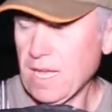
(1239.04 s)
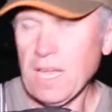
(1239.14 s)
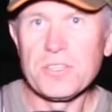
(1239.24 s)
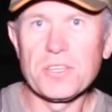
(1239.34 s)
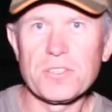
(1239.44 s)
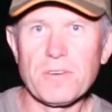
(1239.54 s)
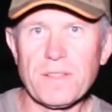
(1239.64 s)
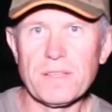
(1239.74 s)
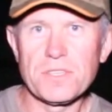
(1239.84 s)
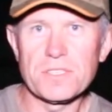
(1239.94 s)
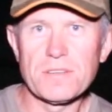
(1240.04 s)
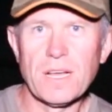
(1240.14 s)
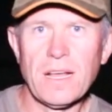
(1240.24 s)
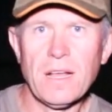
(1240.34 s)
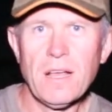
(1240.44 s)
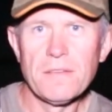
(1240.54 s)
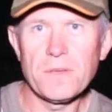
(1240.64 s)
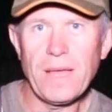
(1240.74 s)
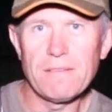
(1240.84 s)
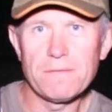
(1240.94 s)
Just a few
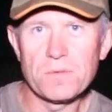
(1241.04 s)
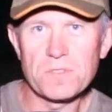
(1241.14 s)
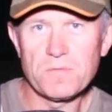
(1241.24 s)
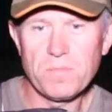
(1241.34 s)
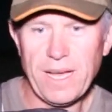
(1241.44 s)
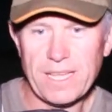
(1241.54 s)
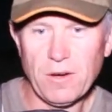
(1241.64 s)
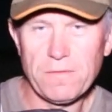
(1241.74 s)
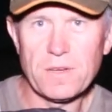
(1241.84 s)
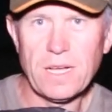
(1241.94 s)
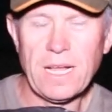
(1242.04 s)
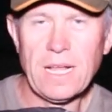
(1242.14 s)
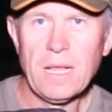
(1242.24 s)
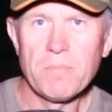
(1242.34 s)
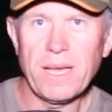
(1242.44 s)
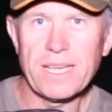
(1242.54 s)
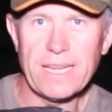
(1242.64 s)
handfuls of bait off a baited